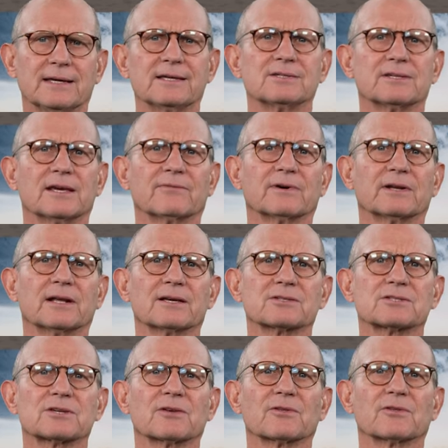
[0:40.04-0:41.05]
He's given
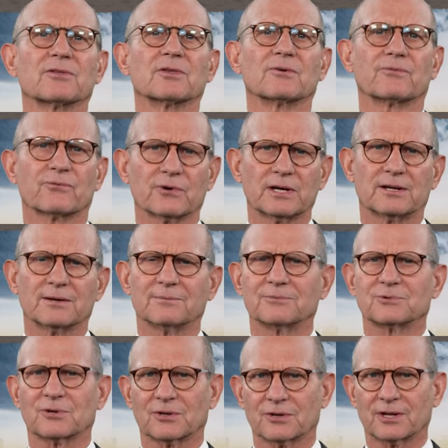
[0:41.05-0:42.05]
us the
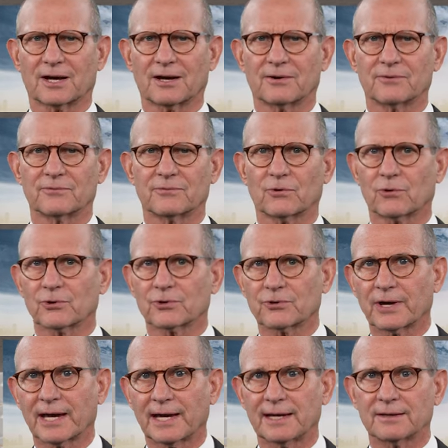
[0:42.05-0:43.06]
freedom to love or
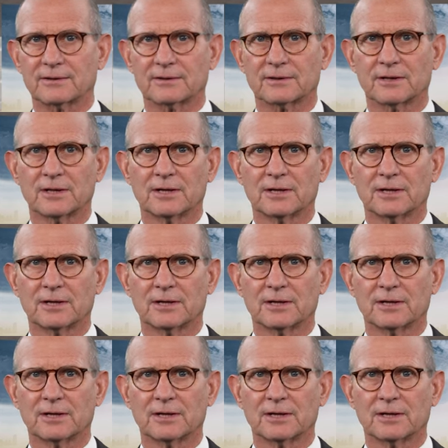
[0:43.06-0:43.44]
to hate,